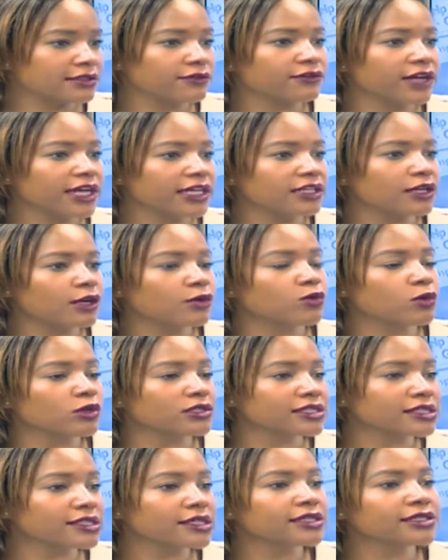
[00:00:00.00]
find out
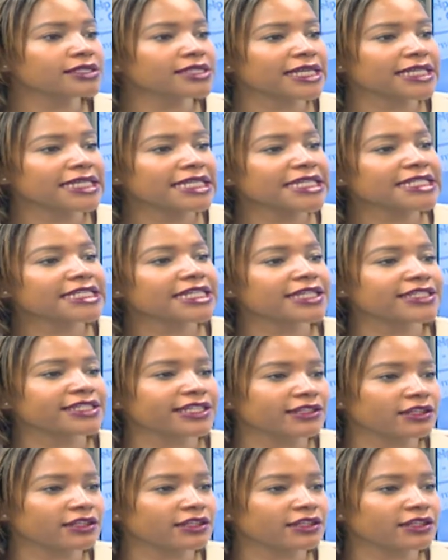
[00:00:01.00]
what skills are needed,